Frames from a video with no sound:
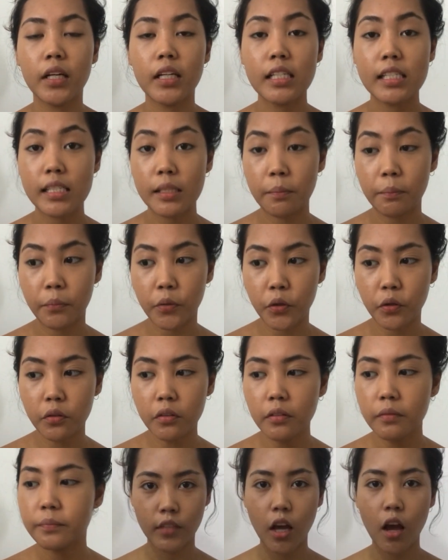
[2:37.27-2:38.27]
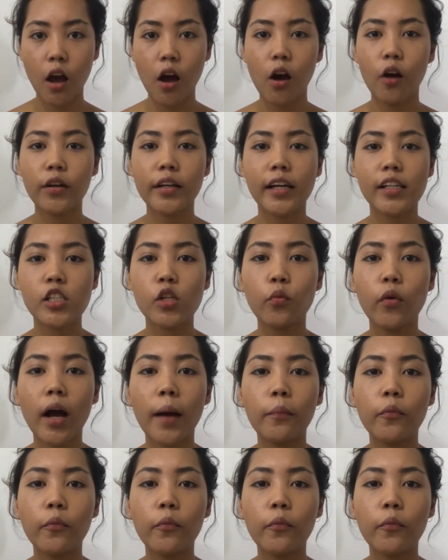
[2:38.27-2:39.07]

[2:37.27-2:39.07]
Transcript: simple. Okay, so what